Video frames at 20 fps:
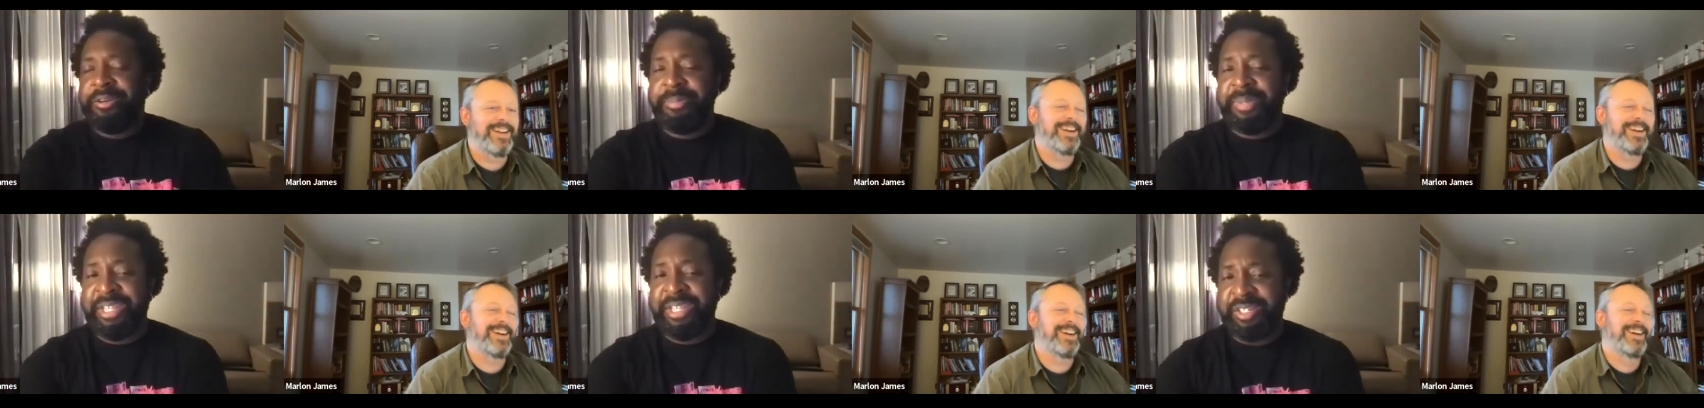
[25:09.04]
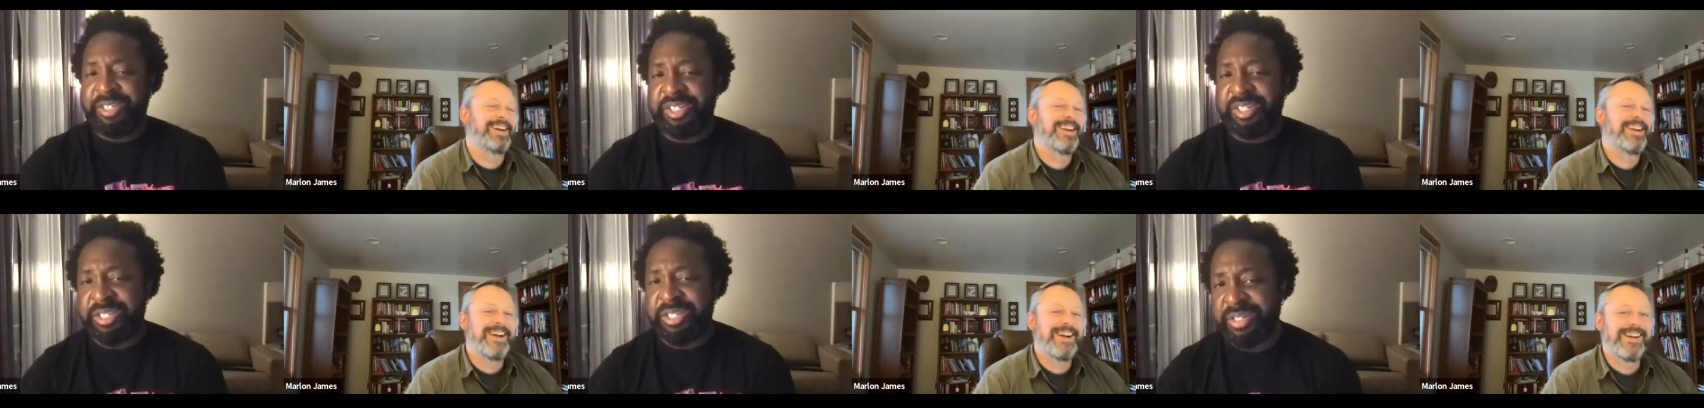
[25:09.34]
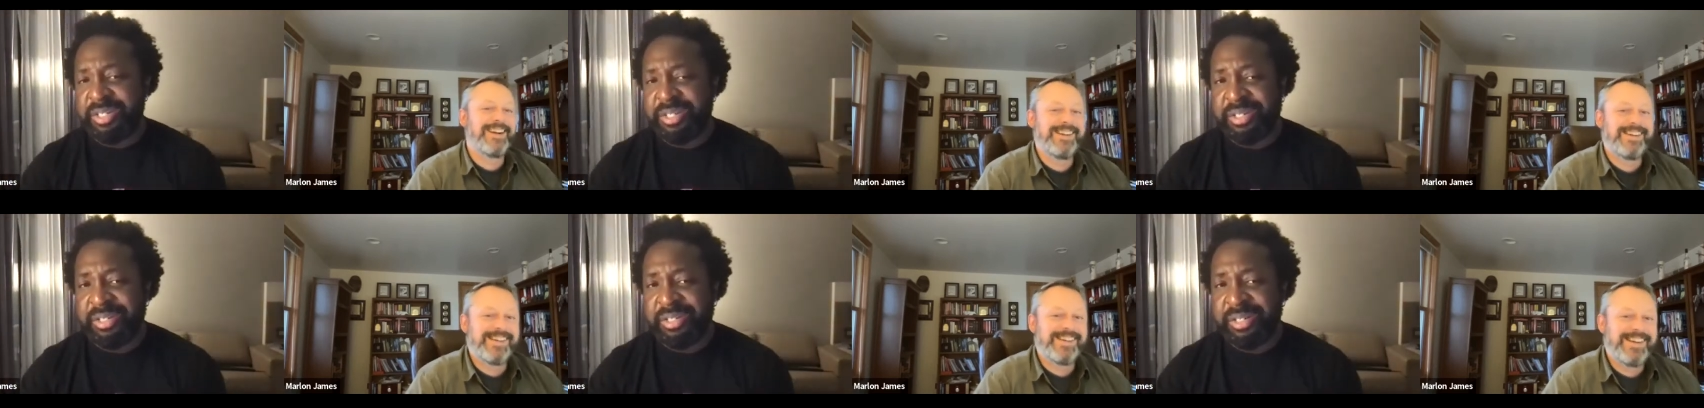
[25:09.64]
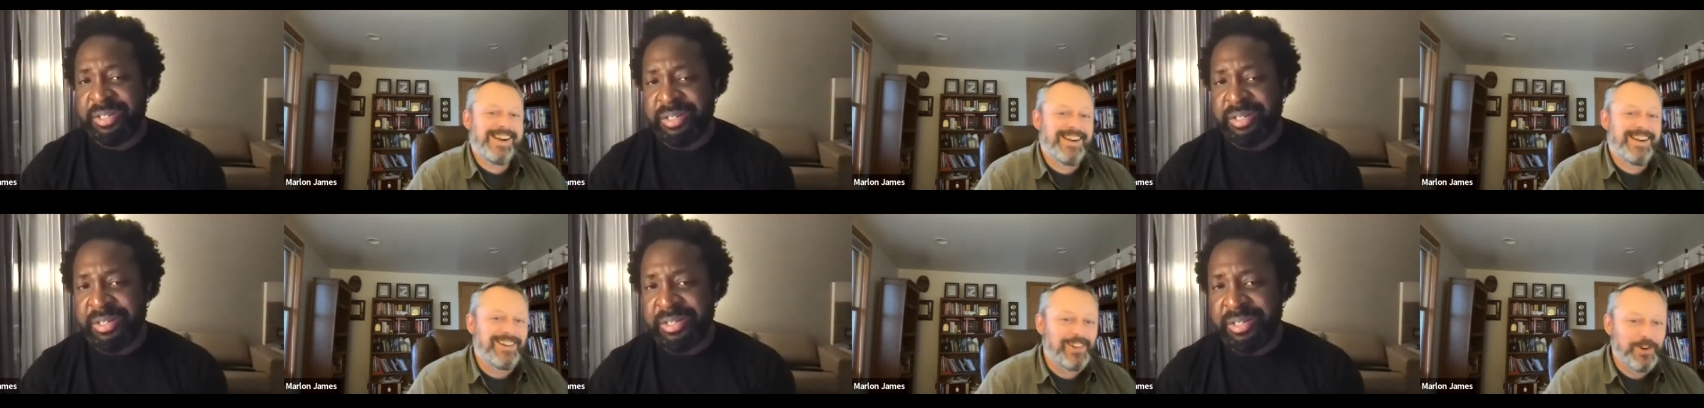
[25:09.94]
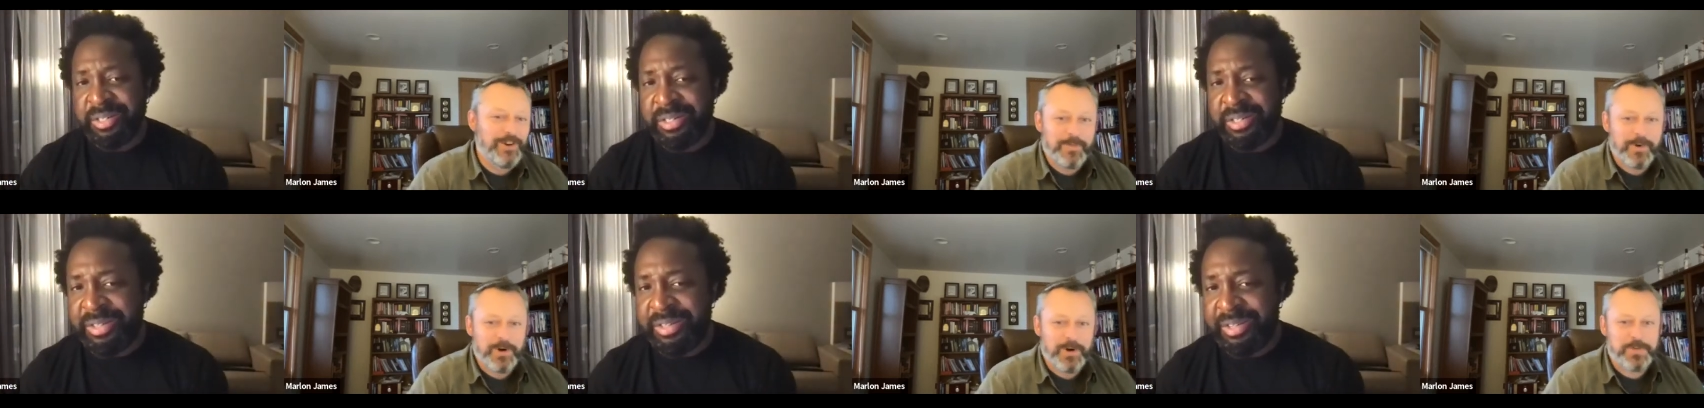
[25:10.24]
Speaker 1: bitch.
Speaker 2: a
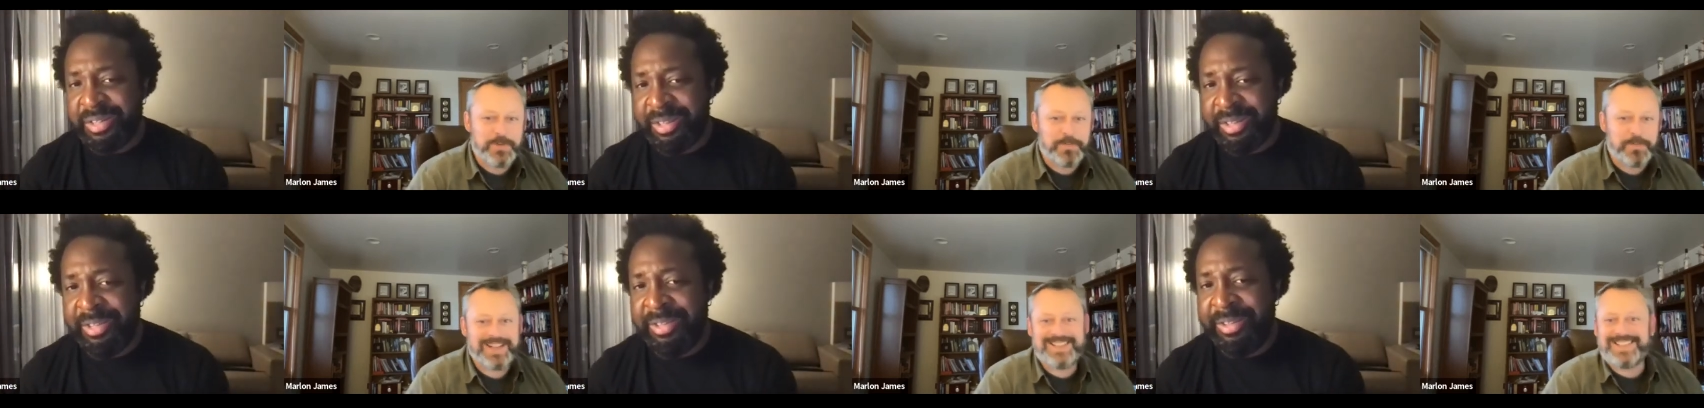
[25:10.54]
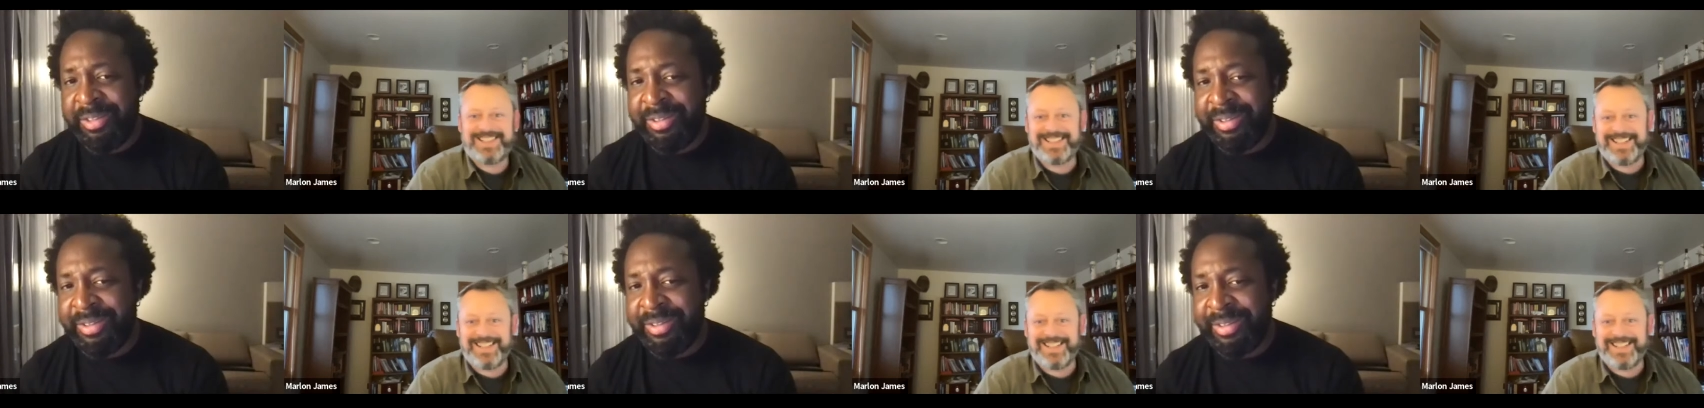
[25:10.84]
little more spicy.